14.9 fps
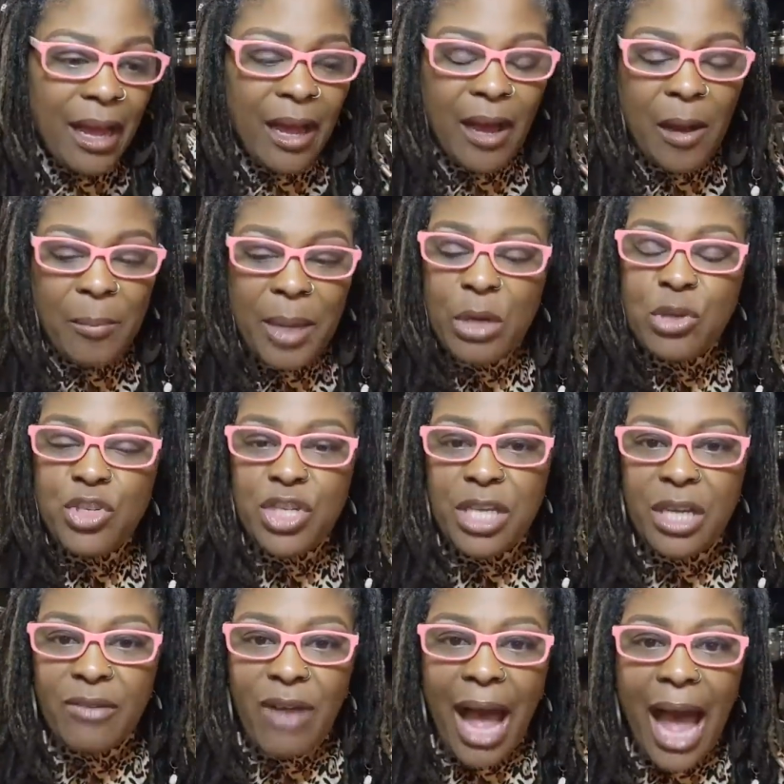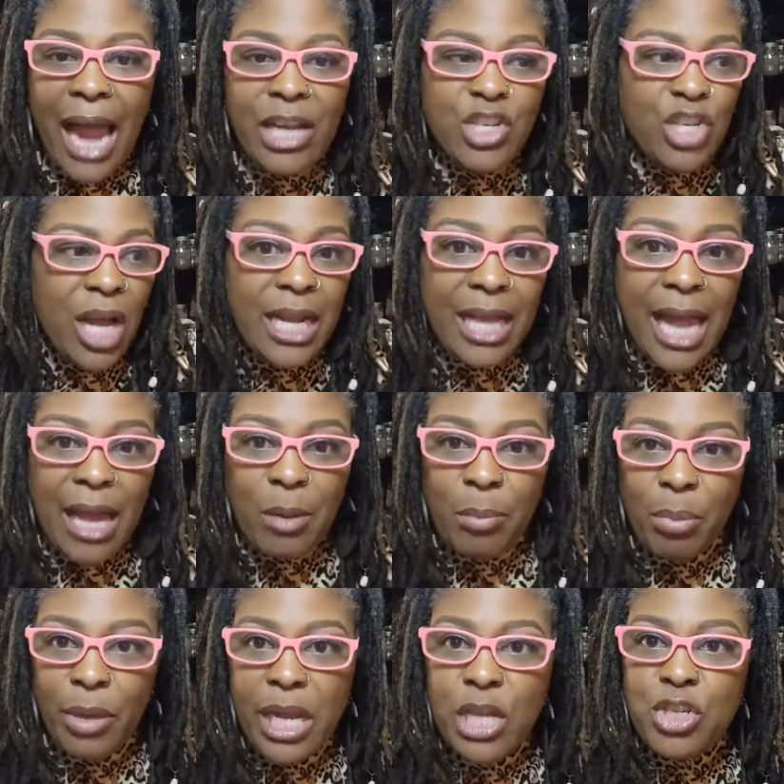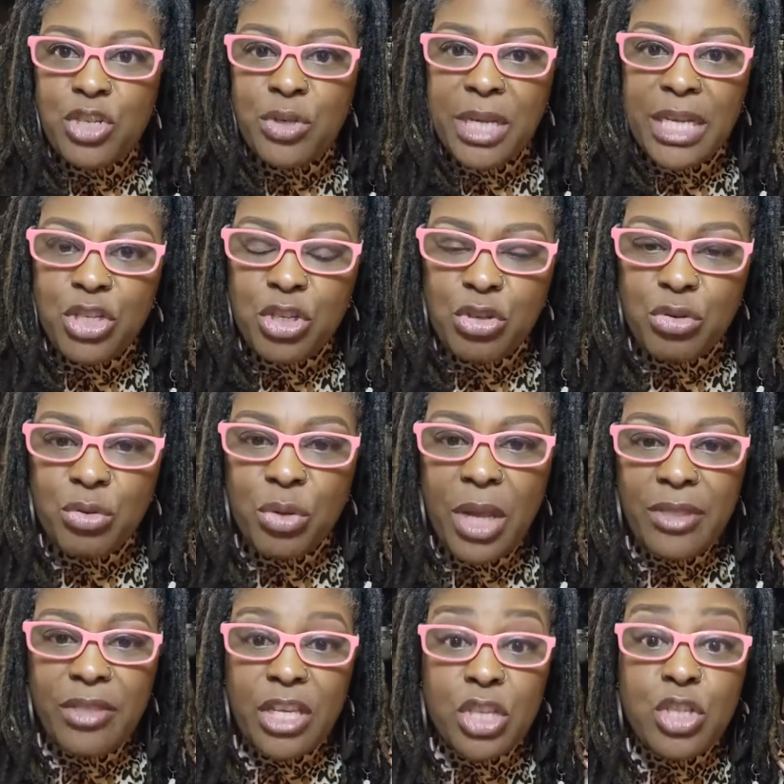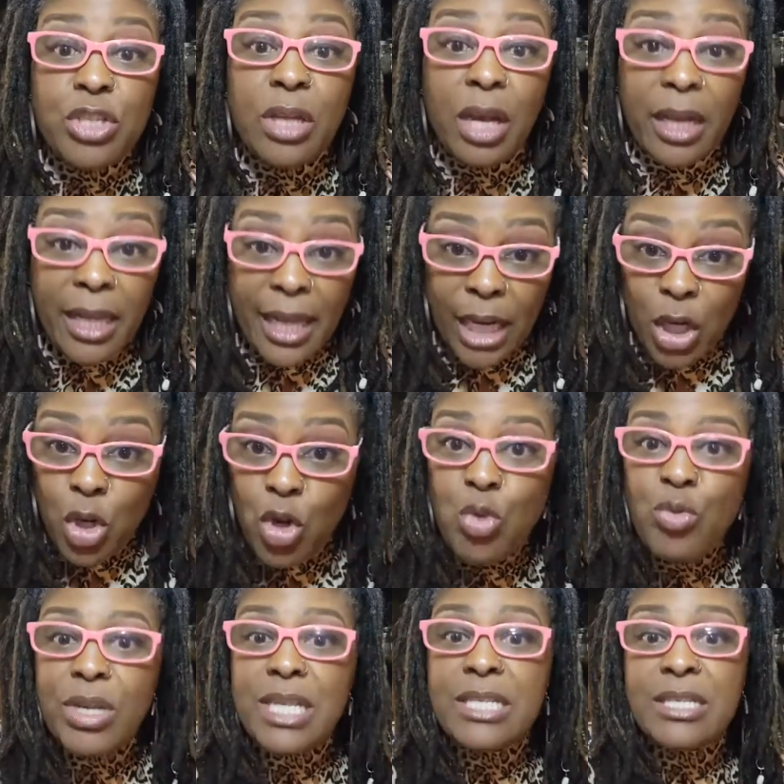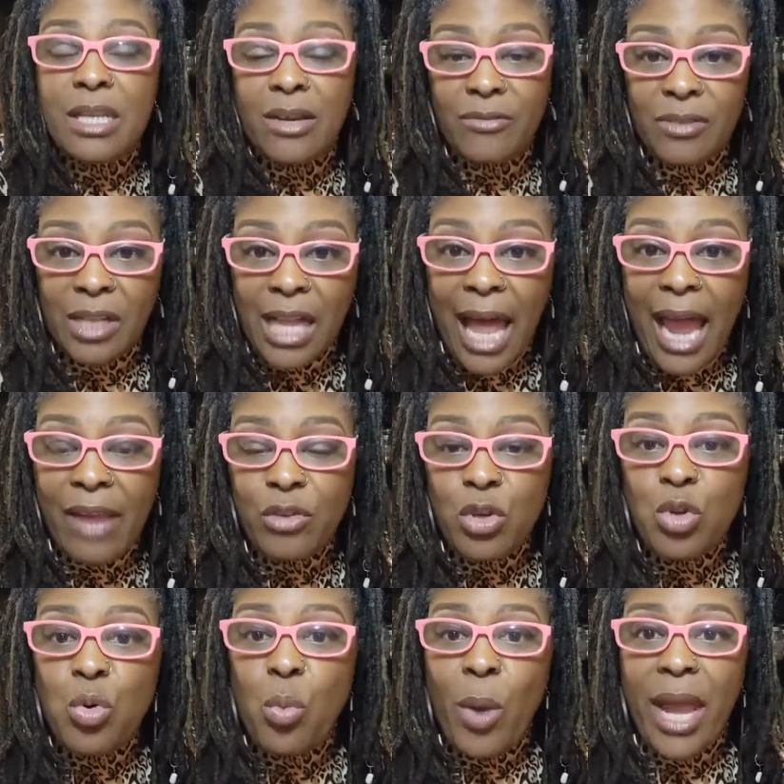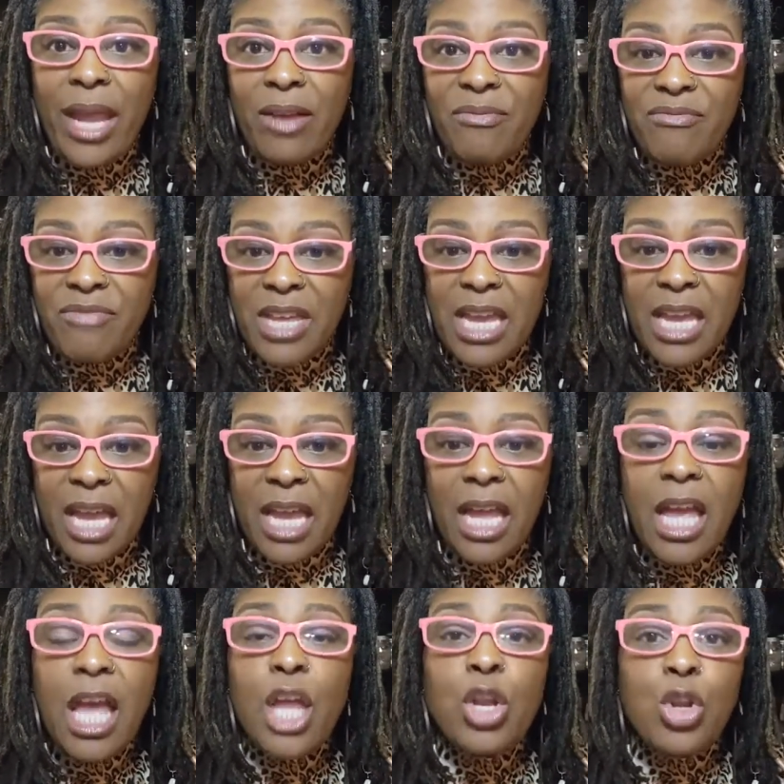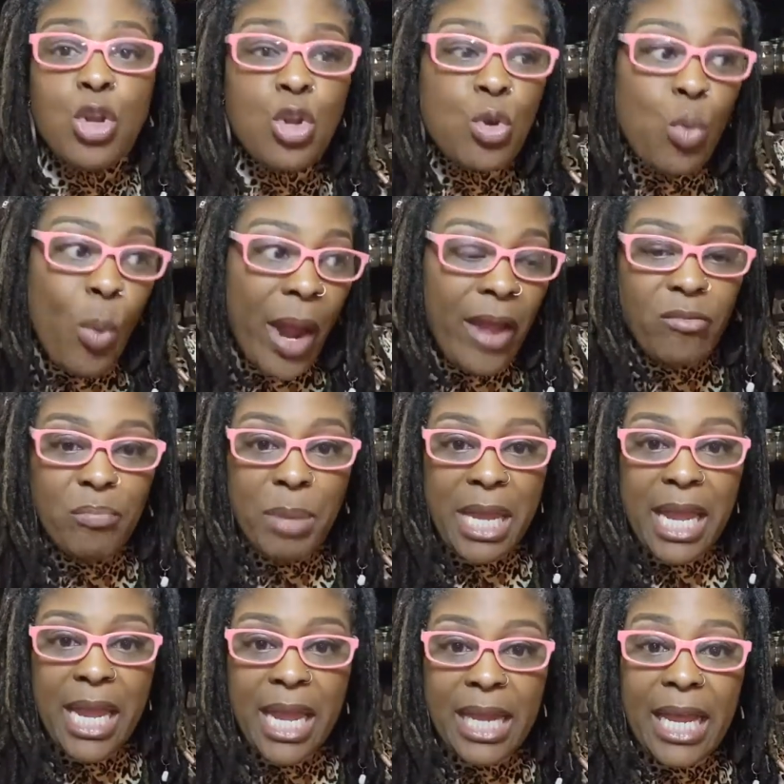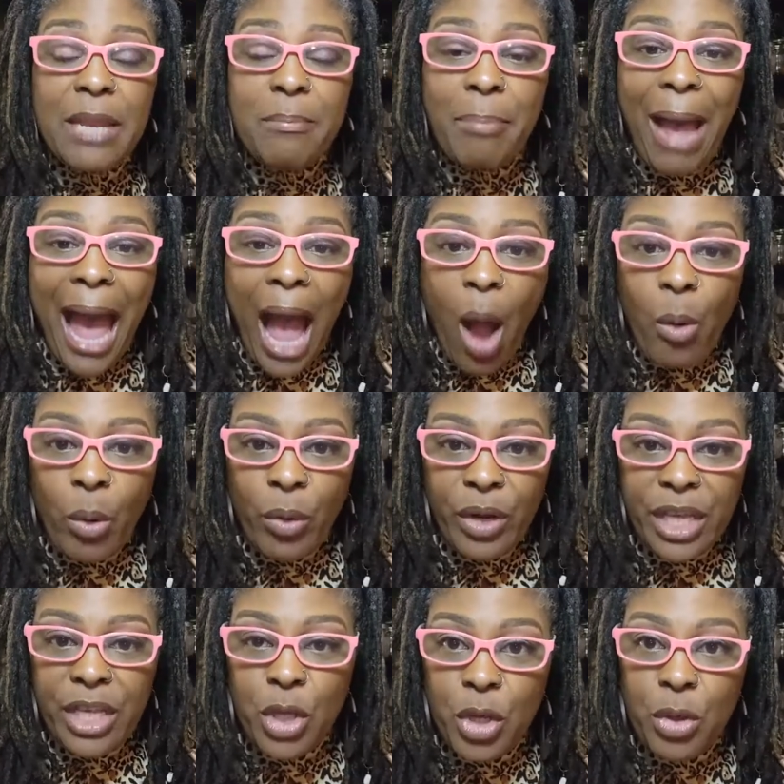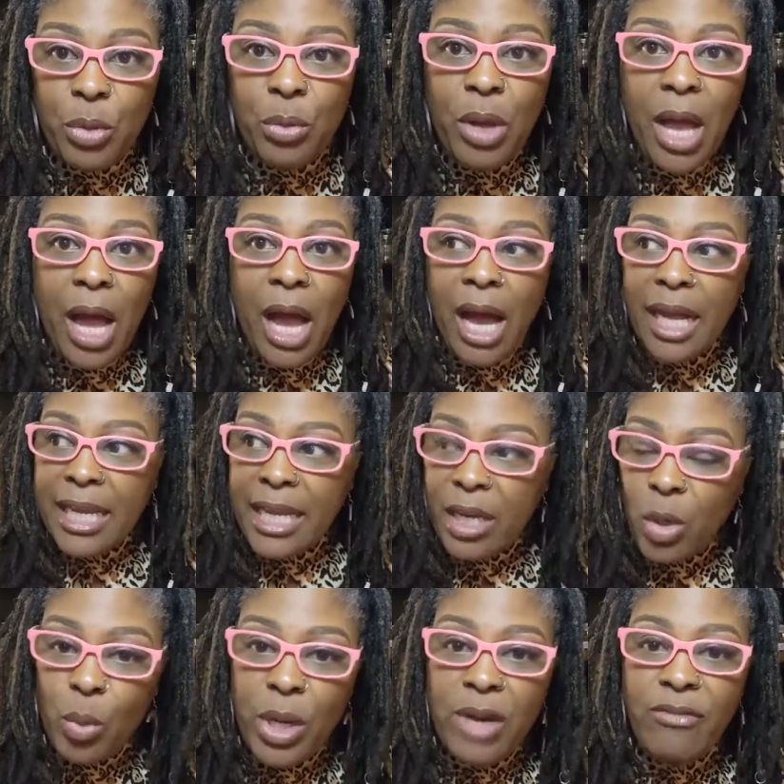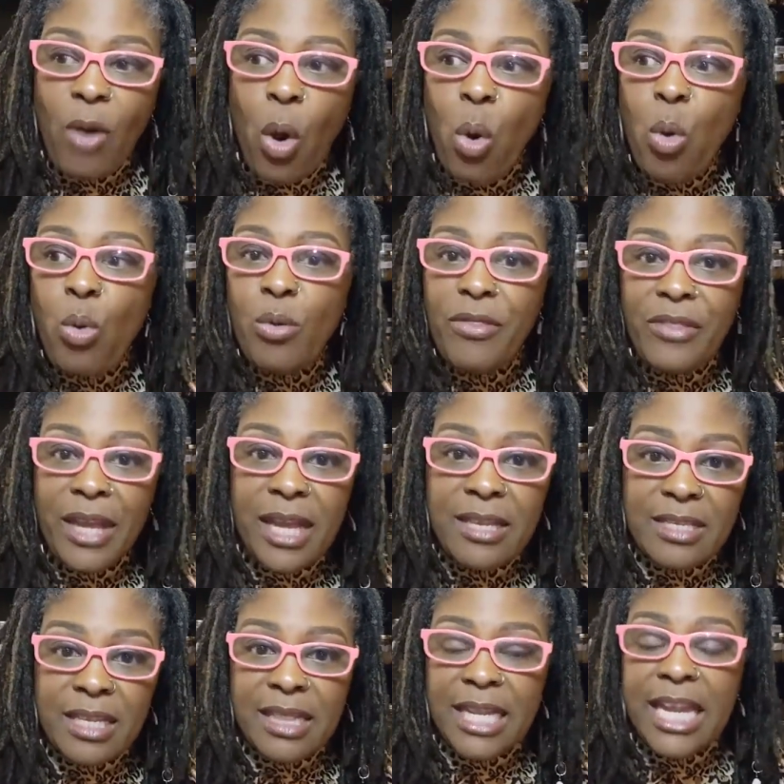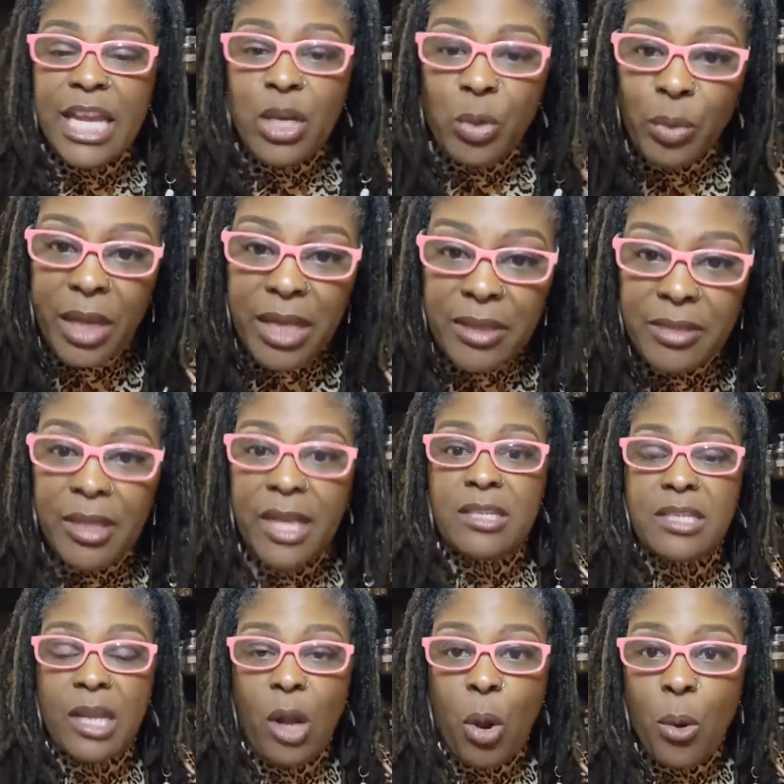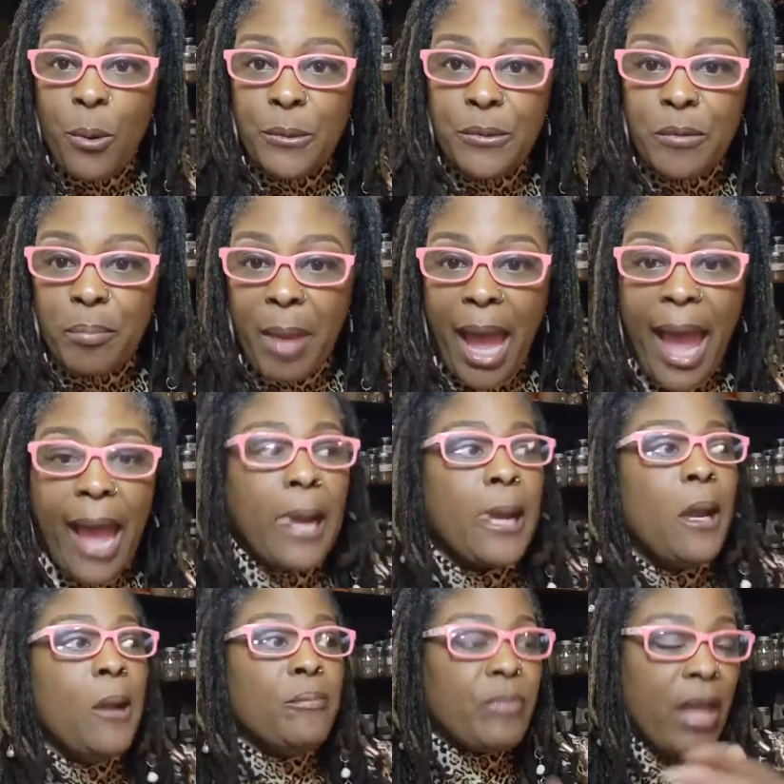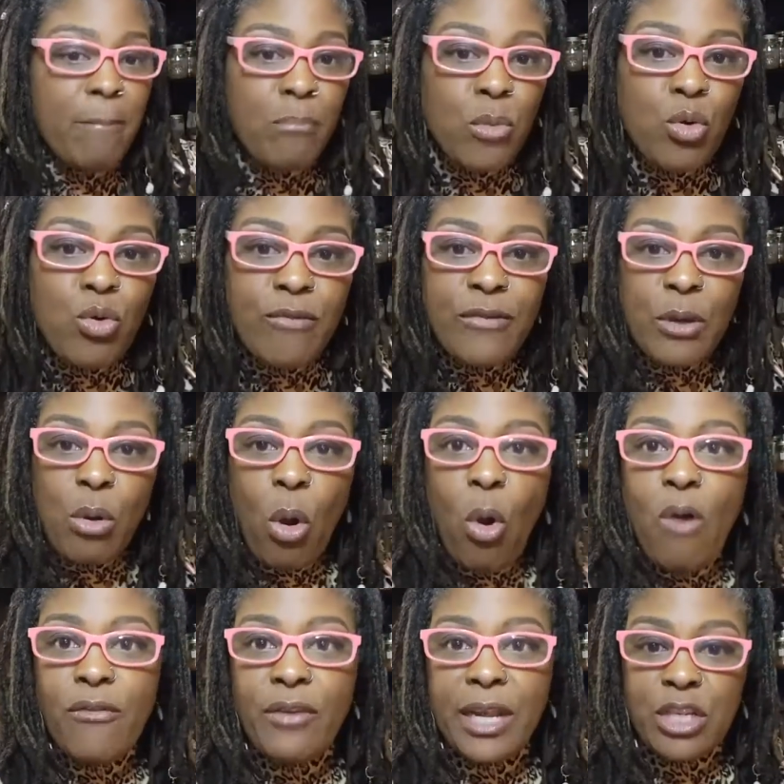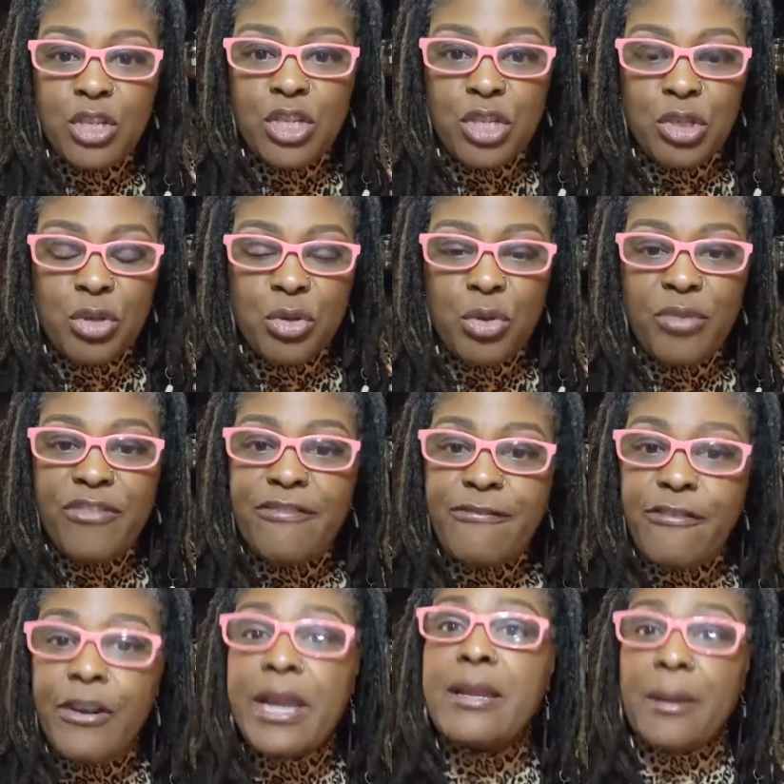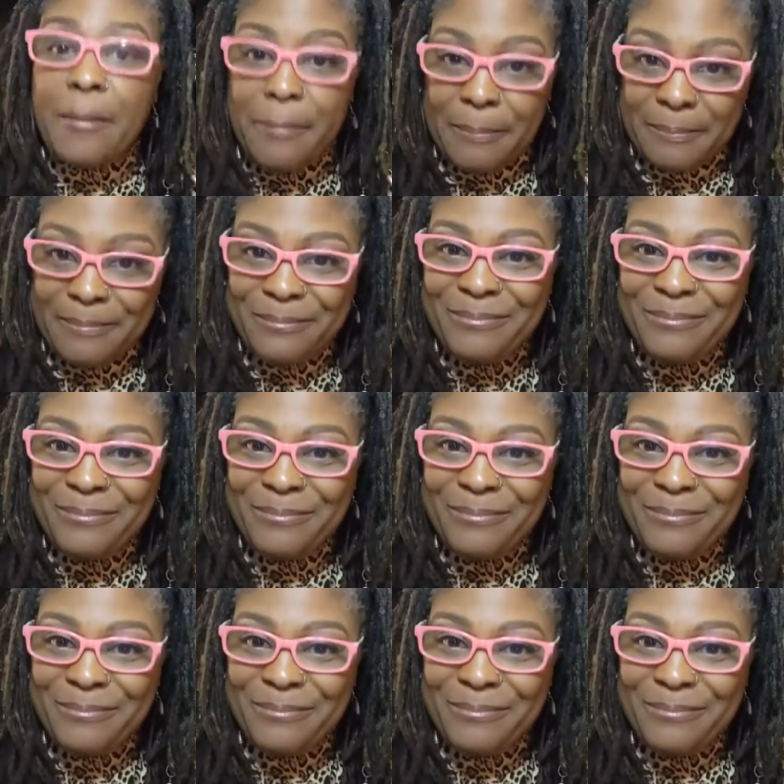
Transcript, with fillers: um, energy of high john kind of brings you into this again newness of life new way of thinking new way of being and empowering you uh, getting rid of old things and hindering things that hold you back and move you over into freedom.